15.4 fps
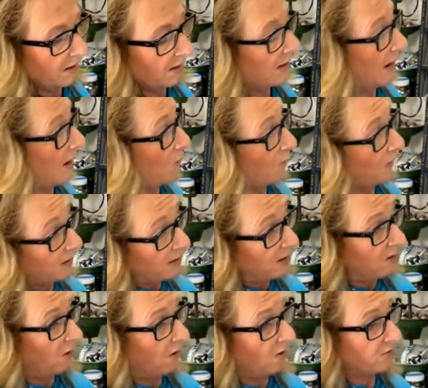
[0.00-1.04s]
Now,
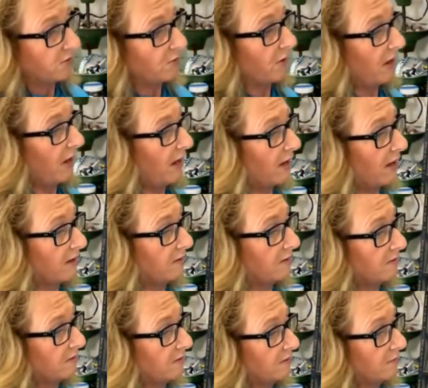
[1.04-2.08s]
he also
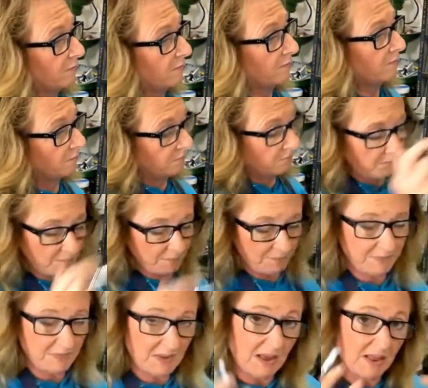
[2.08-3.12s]
has
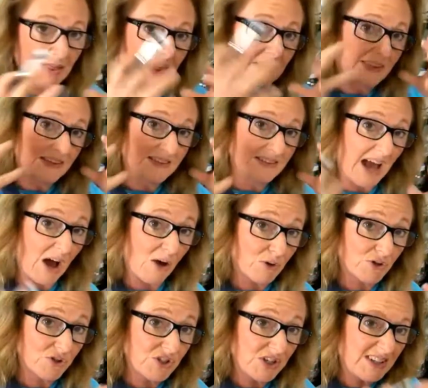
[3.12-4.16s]
like these
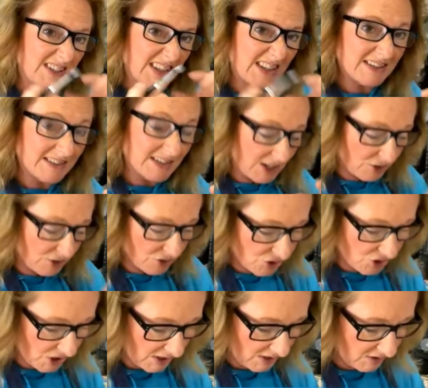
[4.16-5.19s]
outer cheeks and this inner
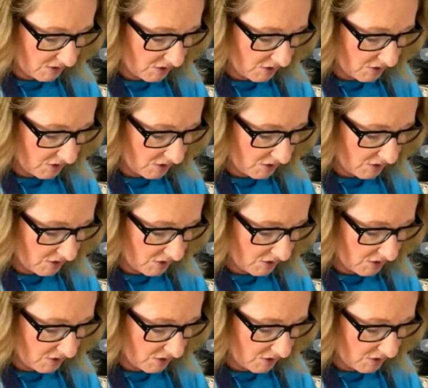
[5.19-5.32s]
cheek.